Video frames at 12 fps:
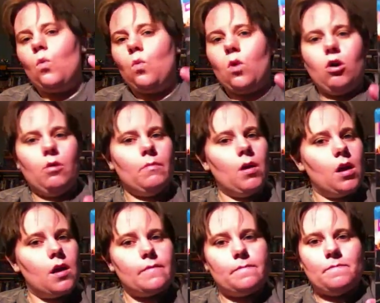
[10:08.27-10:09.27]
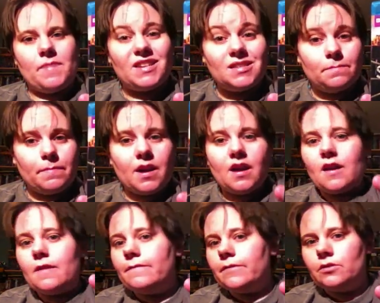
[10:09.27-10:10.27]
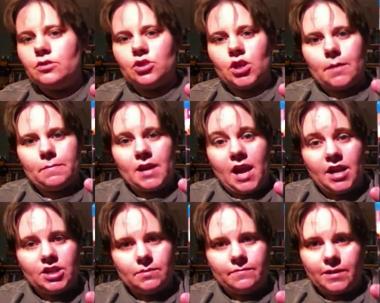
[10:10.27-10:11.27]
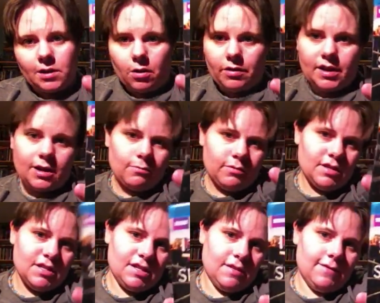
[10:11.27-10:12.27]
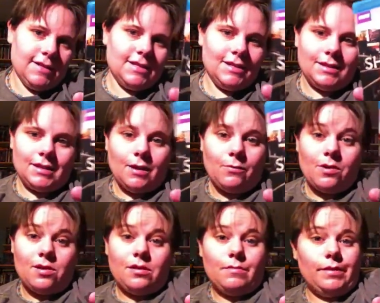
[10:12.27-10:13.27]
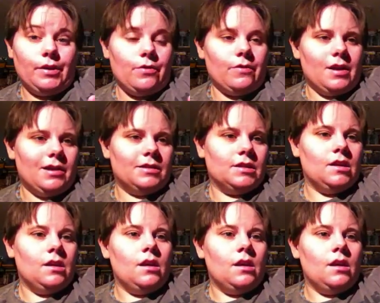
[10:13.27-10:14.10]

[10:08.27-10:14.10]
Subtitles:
Walmart, Best Buy, Future Shop, and HMV. All they had was the DVDs, and I wanted the Blu-rays.